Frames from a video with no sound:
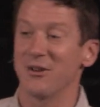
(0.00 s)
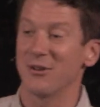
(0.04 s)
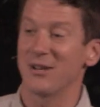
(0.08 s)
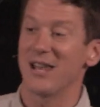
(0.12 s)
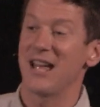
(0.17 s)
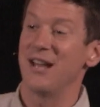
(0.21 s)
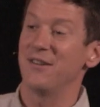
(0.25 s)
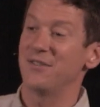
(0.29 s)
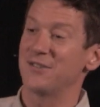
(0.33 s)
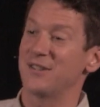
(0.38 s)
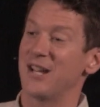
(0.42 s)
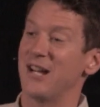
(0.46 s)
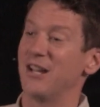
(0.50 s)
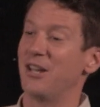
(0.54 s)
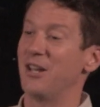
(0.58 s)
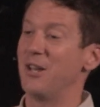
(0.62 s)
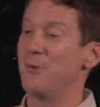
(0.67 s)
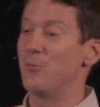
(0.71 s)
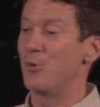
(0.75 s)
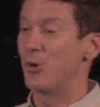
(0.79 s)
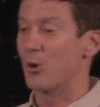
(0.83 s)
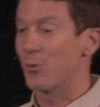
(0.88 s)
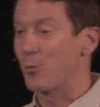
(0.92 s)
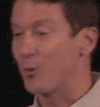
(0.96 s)
lifestyle
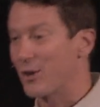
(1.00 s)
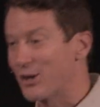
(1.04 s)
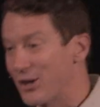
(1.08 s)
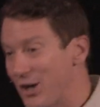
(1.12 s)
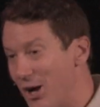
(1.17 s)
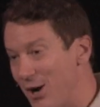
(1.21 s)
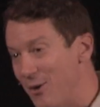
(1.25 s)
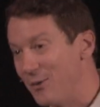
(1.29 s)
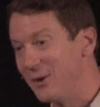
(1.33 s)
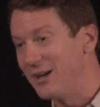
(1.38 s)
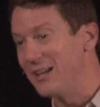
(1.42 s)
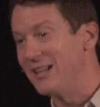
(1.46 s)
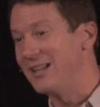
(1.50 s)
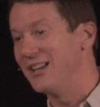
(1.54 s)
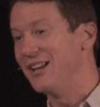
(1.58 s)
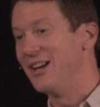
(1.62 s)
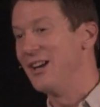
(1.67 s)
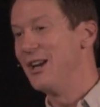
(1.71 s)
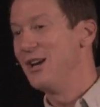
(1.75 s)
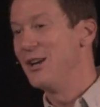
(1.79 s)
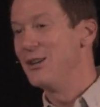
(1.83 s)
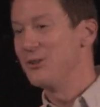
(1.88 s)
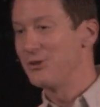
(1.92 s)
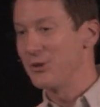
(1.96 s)
anymore. We're going
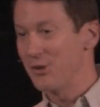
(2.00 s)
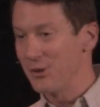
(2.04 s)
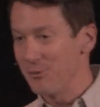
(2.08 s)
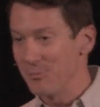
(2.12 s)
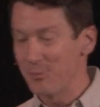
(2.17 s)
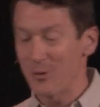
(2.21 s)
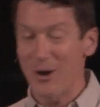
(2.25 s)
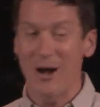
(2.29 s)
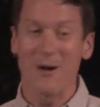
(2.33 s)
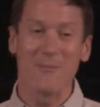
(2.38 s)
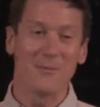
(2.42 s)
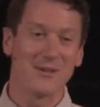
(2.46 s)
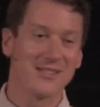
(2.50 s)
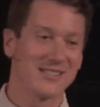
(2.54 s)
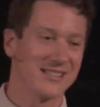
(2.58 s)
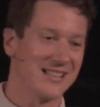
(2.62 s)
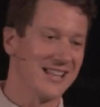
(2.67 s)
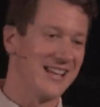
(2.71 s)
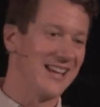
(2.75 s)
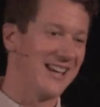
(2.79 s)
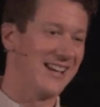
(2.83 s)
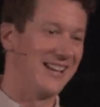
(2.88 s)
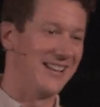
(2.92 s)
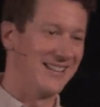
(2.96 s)
to the promised
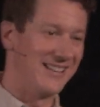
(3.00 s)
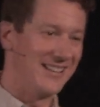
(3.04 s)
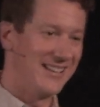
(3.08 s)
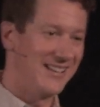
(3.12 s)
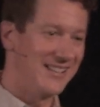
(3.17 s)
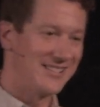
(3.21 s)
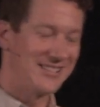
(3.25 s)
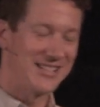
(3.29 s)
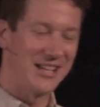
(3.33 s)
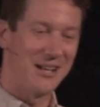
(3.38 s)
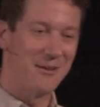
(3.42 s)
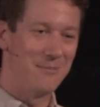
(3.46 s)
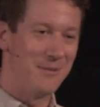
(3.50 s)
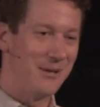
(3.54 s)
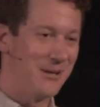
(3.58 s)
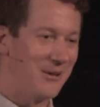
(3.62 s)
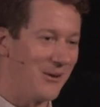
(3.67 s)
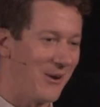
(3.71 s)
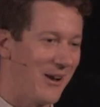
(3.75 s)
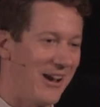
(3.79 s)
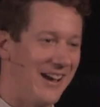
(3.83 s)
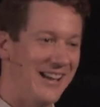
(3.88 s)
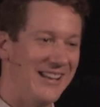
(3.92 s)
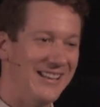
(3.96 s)
land. It's going to be
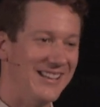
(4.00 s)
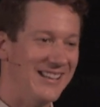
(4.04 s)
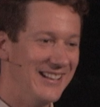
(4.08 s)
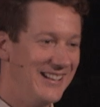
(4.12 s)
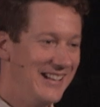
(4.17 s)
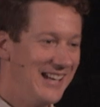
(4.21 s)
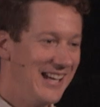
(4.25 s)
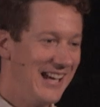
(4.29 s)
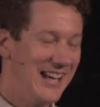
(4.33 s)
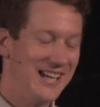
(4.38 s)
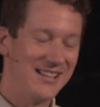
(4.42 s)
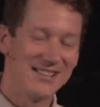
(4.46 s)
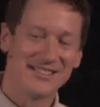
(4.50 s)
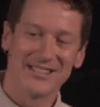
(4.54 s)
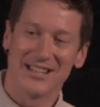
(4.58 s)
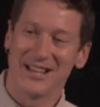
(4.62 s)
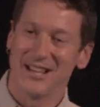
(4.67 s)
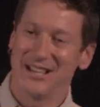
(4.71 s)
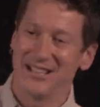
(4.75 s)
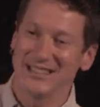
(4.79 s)
great. It's a